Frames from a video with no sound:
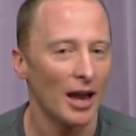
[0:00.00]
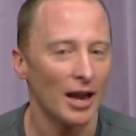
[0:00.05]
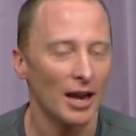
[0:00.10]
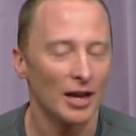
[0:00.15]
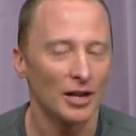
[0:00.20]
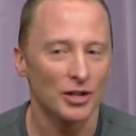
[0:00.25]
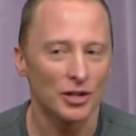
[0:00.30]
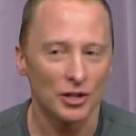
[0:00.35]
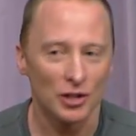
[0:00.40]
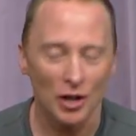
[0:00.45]

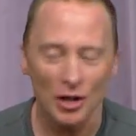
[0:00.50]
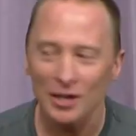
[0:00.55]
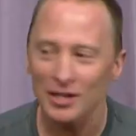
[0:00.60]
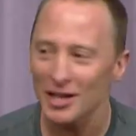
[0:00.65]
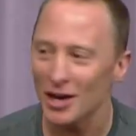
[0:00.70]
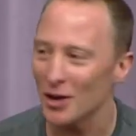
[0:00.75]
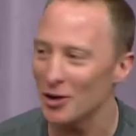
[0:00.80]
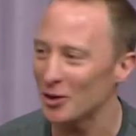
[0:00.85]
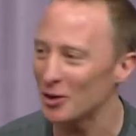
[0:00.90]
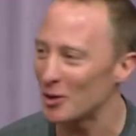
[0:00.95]
it turns
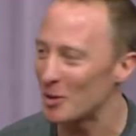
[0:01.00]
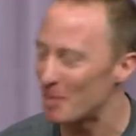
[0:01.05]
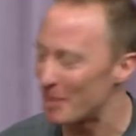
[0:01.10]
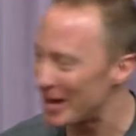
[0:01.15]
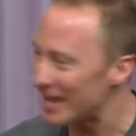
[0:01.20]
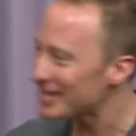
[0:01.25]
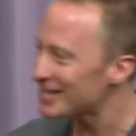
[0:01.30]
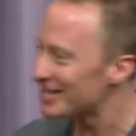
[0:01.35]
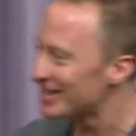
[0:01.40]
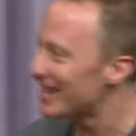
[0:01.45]
out the
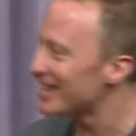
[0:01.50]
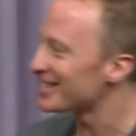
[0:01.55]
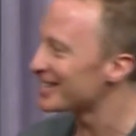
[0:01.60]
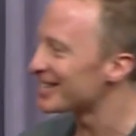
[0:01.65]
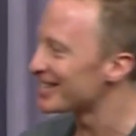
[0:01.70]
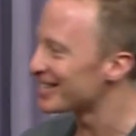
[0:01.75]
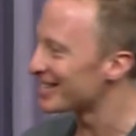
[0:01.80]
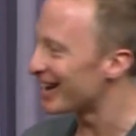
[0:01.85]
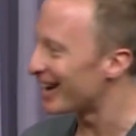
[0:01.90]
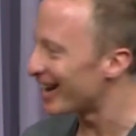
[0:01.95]
best
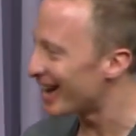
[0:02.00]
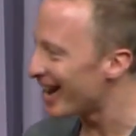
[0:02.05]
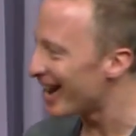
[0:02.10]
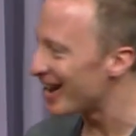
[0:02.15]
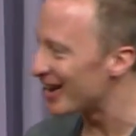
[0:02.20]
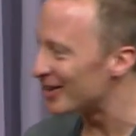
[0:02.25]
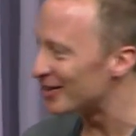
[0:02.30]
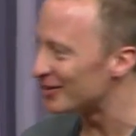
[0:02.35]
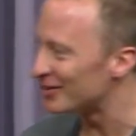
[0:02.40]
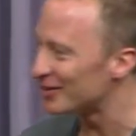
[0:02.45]
lessons I
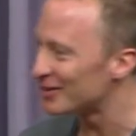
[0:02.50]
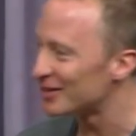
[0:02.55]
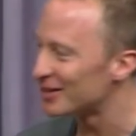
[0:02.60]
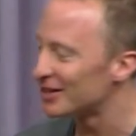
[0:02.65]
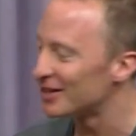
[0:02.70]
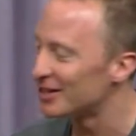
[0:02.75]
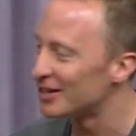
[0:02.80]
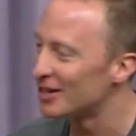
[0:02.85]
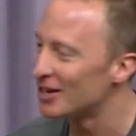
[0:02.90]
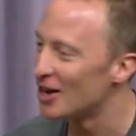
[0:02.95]
have
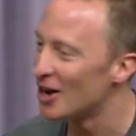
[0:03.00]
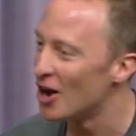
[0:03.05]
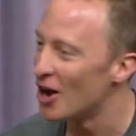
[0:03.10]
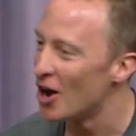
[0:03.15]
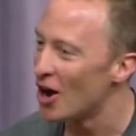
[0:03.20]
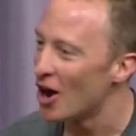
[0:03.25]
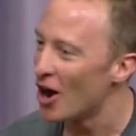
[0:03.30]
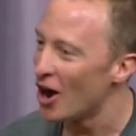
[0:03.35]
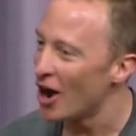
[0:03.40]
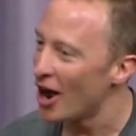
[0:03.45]

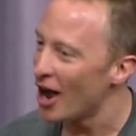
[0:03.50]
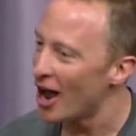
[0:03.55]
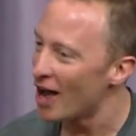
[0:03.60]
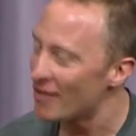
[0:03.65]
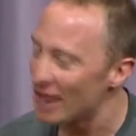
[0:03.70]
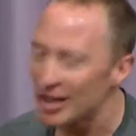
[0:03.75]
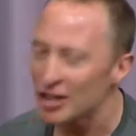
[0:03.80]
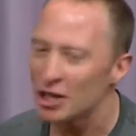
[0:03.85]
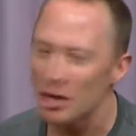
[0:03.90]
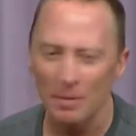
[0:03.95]

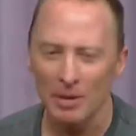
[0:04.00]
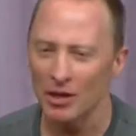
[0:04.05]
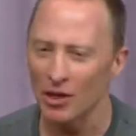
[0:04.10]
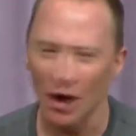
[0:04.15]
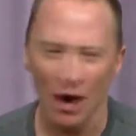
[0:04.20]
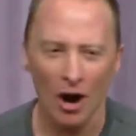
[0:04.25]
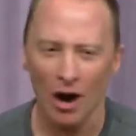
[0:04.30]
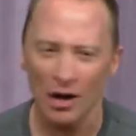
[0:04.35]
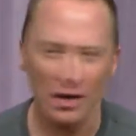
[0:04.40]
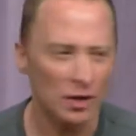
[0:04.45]
actually been the
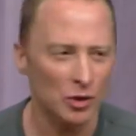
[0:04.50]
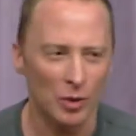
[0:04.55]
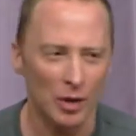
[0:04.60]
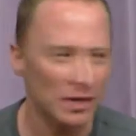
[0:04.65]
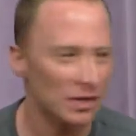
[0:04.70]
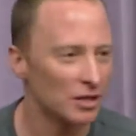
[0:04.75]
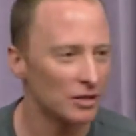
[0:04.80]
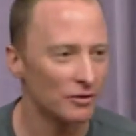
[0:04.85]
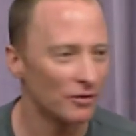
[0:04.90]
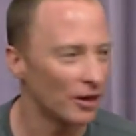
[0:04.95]
hardest
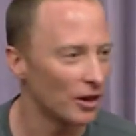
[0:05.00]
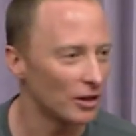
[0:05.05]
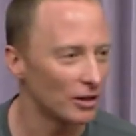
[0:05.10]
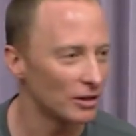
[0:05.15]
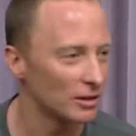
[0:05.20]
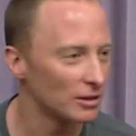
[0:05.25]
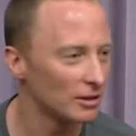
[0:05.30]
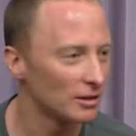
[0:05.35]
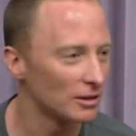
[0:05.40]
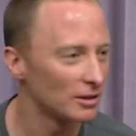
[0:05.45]
ones to
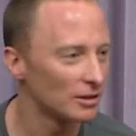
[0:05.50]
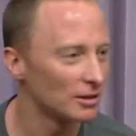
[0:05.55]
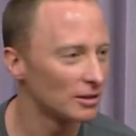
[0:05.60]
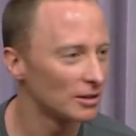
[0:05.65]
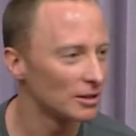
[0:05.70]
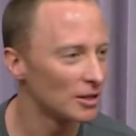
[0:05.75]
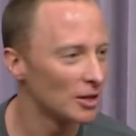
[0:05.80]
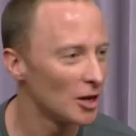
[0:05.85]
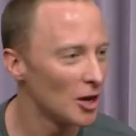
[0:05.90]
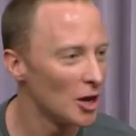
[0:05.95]
follow.
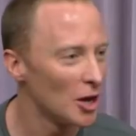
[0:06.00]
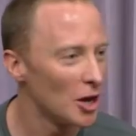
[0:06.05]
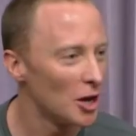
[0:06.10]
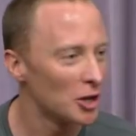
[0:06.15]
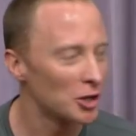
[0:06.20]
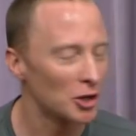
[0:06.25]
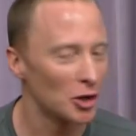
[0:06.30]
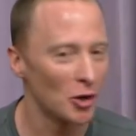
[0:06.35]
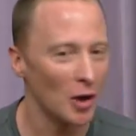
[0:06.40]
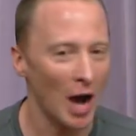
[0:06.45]

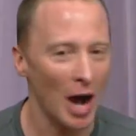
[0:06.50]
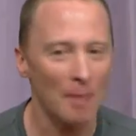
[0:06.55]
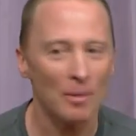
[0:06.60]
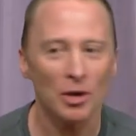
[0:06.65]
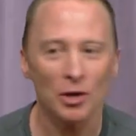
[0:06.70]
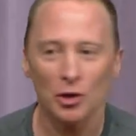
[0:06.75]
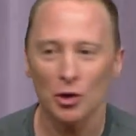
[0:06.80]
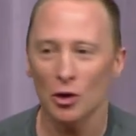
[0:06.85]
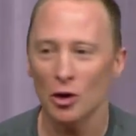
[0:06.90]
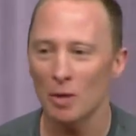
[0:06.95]
So I'm going
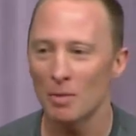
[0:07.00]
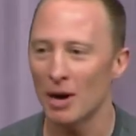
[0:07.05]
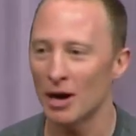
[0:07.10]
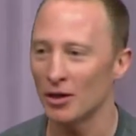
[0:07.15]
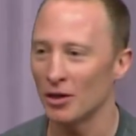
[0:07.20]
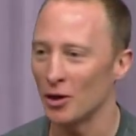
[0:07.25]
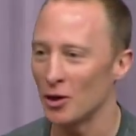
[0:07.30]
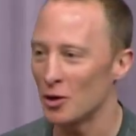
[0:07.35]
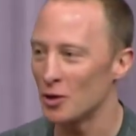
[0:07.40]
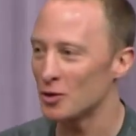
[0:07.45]
to talk
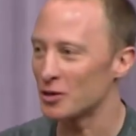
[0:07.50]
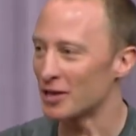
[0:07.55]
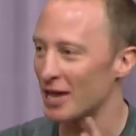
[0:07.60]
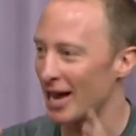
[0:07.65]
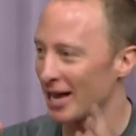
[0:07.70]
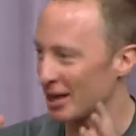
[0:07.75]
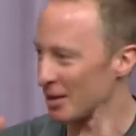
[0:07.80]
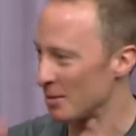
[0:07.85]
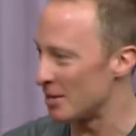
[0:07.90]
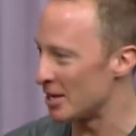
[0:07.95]
about those
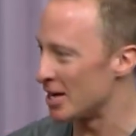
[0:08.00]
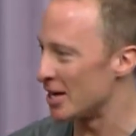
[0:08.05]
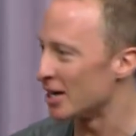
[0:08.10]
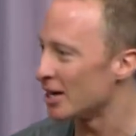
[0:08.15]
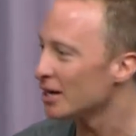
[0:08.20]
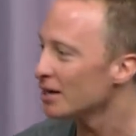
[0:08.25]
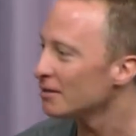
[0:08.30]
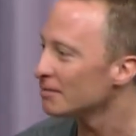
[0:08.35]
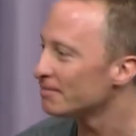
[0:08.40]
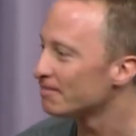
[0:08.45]
at the
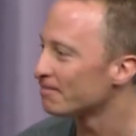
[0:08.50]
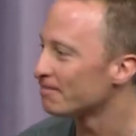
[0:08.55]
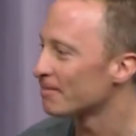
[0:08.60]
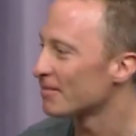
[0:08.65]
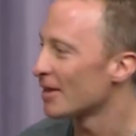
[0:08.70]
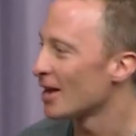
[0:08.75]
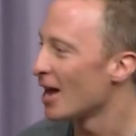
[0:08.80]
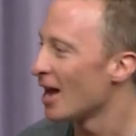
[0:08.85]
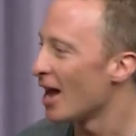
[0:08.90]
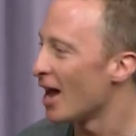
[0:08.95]
beginning,
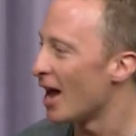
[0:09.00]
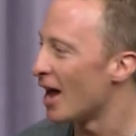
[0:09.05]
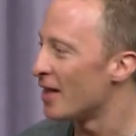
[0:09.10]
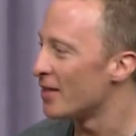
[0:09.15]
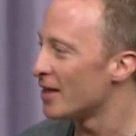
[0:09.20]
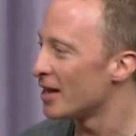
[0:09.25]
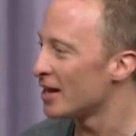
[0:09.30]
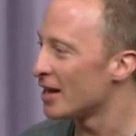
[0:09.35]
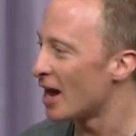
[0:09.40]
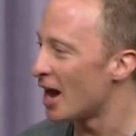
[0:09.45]
and
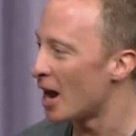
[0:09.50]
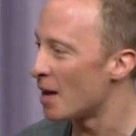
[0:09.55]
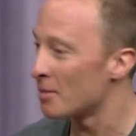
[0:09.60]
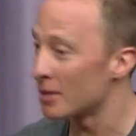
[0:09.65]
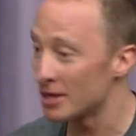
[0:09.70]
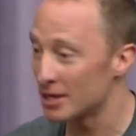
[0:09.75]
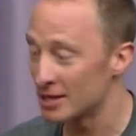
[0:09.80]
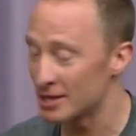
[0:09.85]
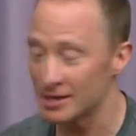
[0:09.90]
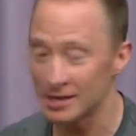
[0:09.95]
then I'm
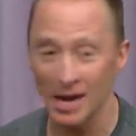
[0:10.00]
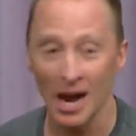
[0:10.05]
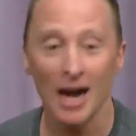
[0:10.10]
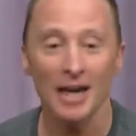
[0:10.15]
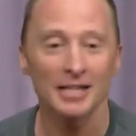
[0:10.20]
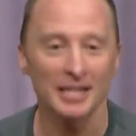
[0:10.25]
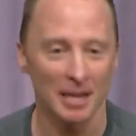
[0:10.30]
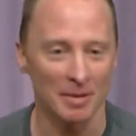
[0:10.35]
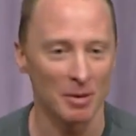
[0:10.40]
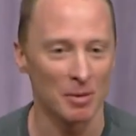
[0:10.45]
going to
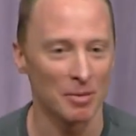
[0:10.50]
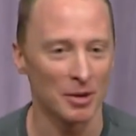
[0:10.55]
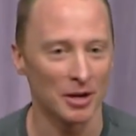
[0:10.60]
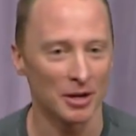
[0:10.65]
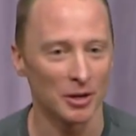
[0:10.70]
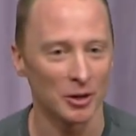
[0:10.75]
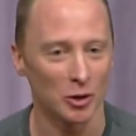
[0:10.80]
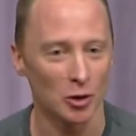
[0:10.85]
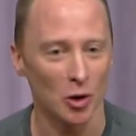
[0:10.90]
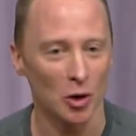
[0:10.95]
disguise them a bit
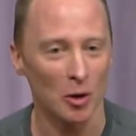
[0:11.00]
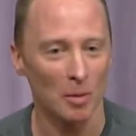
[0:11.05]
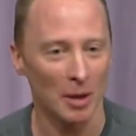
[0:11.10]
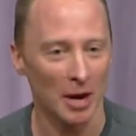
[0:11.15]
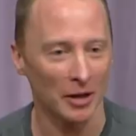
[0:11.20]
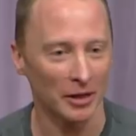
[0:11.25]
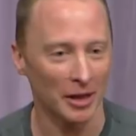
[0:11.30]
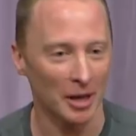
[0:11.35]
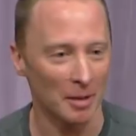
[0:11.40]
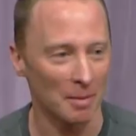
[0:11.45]
and talk
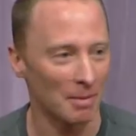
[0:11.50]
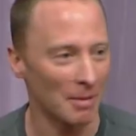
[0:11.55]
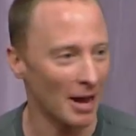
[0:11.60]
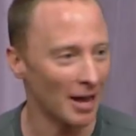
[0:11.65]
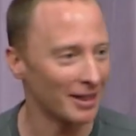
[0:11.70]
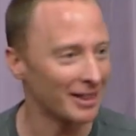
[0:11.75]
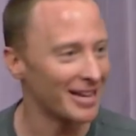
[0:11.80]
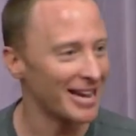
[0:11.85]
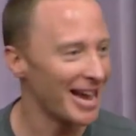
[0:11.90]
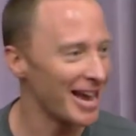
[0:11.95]
about them
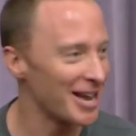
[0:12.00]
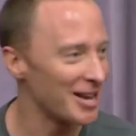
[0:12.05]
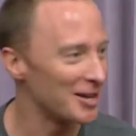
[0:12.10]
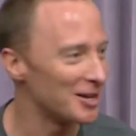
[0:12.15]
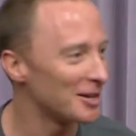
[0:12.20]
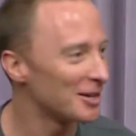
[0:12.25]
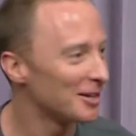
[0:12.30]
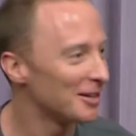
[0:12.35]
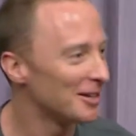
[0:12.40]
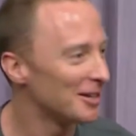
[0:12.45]
at the
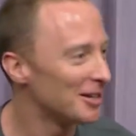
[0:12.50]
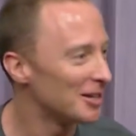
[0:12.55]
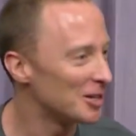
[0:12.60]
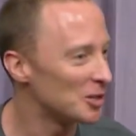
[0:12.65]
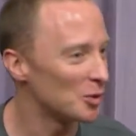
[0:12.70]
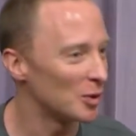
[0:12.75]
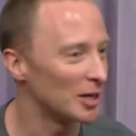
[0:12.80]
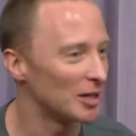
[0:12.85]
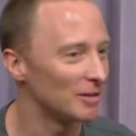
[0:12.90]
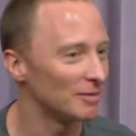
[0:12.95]
end as
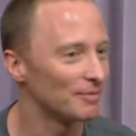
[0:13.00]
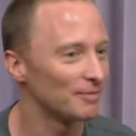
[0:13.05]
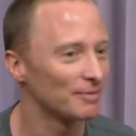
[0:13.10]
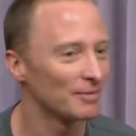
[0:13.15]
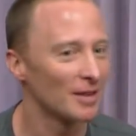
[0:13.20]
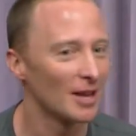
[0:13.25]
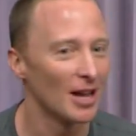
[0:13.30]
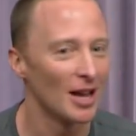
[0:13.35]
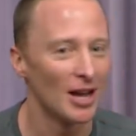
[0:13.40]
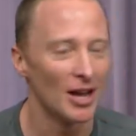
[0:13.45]
well.
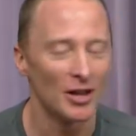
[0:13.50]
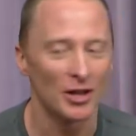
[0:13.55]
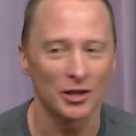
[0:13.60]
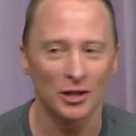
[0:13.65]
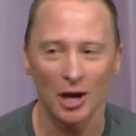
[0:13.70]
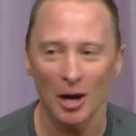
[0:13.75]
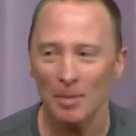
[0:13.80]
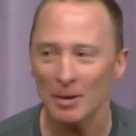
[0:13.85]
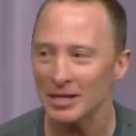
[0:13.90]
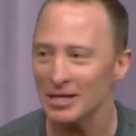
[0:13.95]
The
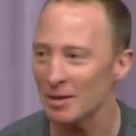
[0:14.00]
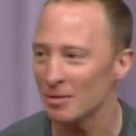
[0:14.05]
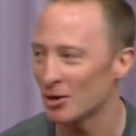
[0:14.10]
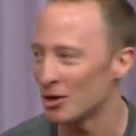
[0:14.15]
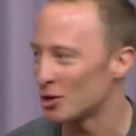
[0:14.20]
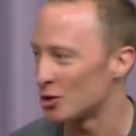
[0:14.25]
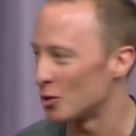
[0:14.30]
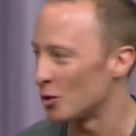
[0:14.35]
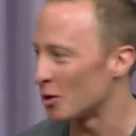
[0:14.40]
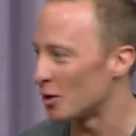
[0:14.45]
topics I'm going
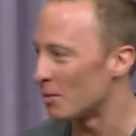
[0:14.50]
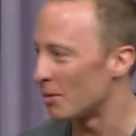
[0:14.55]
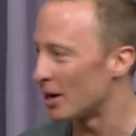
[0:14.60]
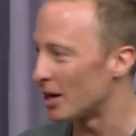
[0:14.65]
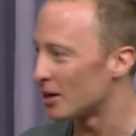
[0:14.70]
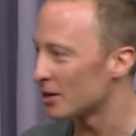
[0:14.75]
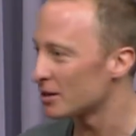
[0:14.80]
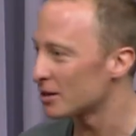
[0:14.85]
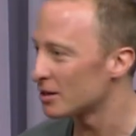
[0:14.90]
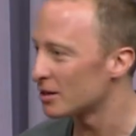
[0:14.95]
to talk
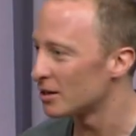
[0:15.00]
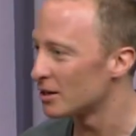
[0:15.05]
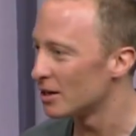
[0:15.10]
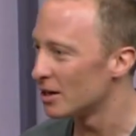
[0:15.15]
about